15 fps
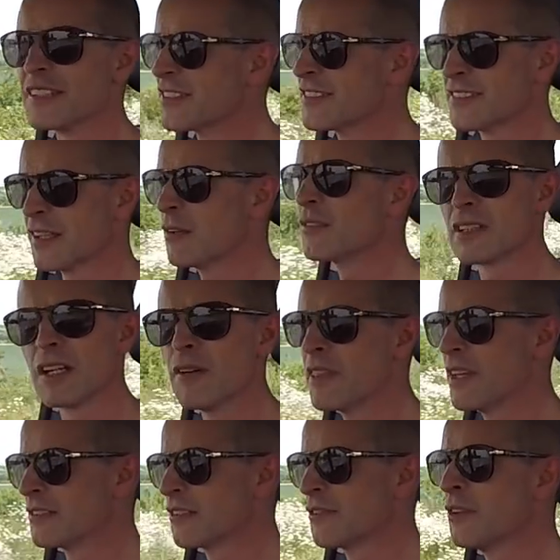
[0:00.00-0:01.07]
Just don't go
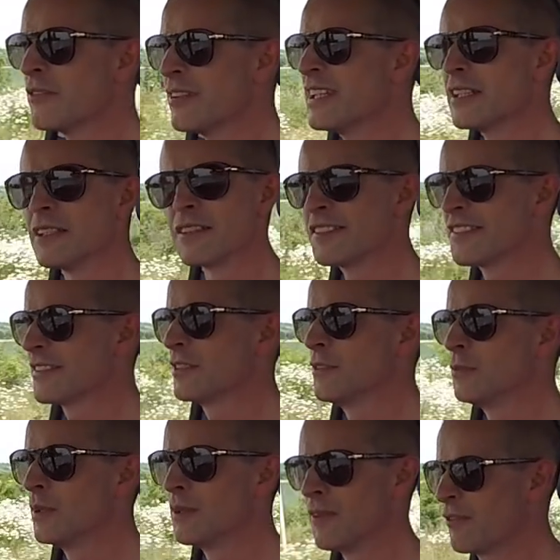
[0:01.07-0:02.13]
there, just full of idiots
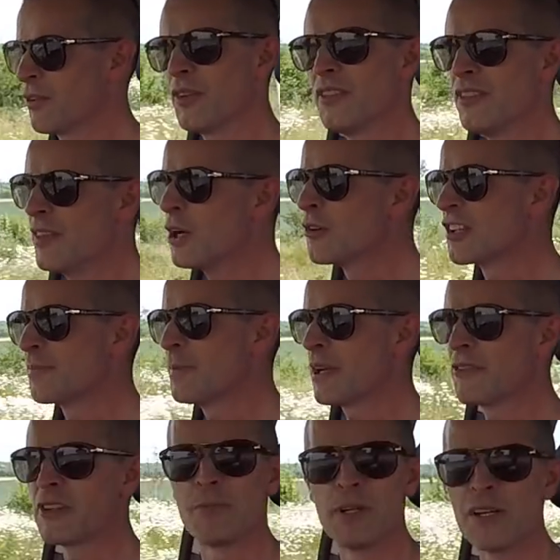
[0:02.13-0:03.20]
who have got no
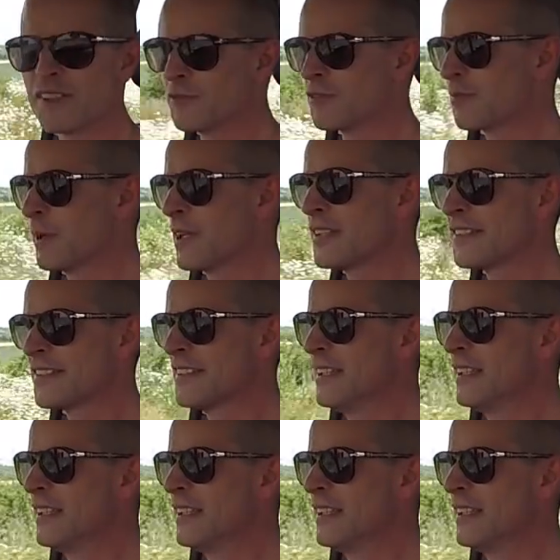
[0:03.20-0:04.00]
respect for your personal space.